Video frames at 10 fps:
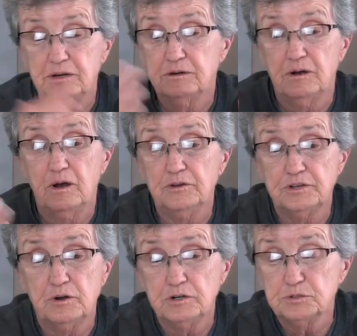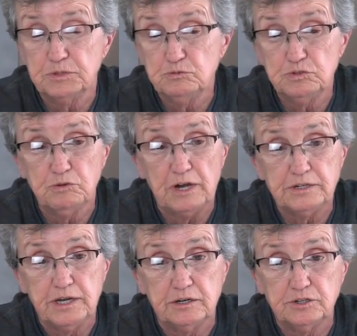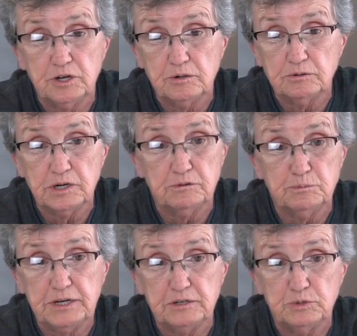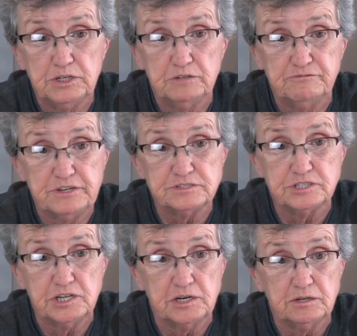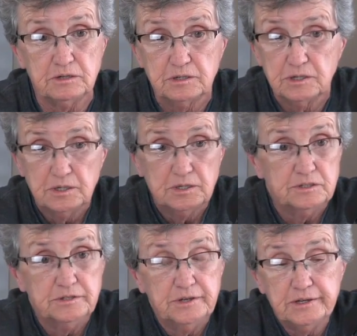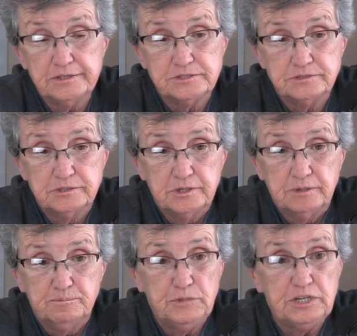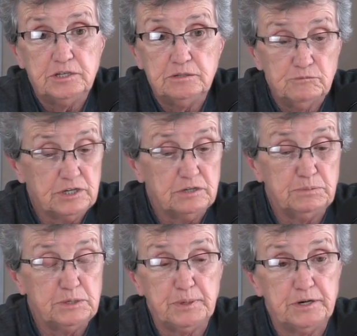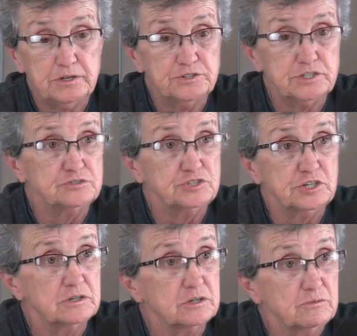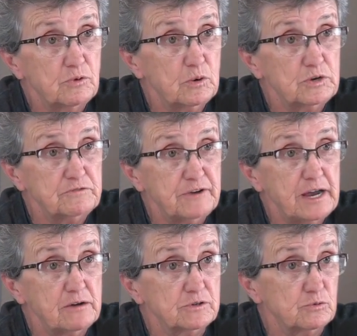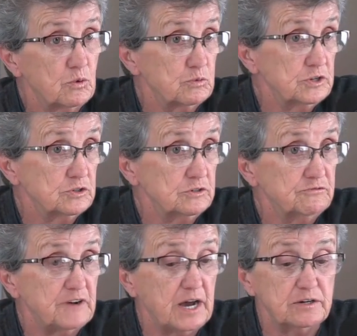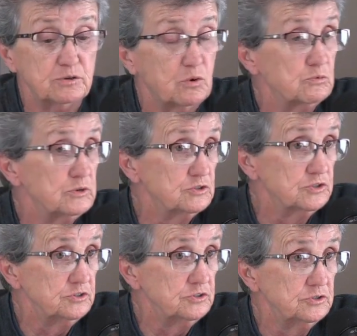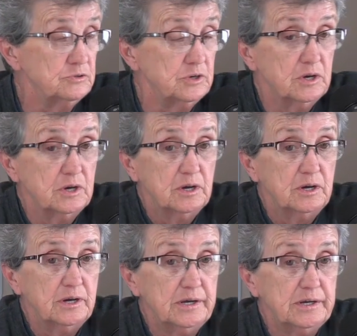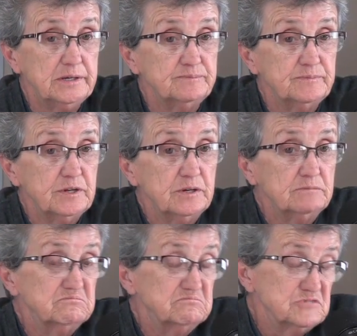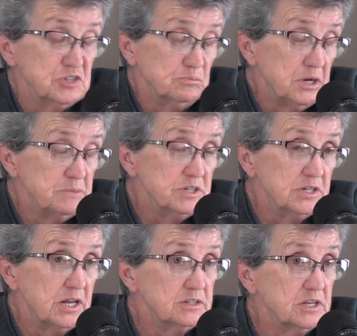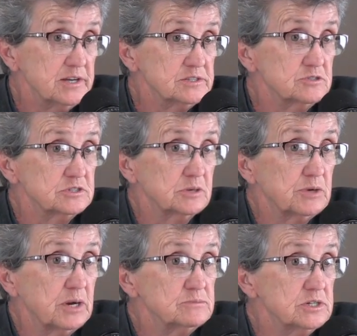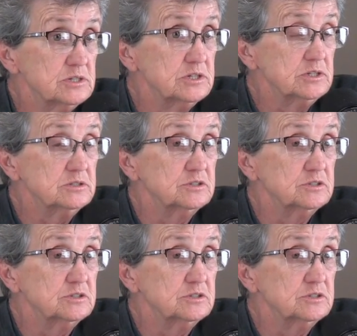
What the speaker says: all the aldermen would write down a note. Everybody would investigate it. The next meeting, it'd be put on the agenda what we found or what we couldn't find or what we couldn't do. And sometimes they liked the answer, sometimes they didn't,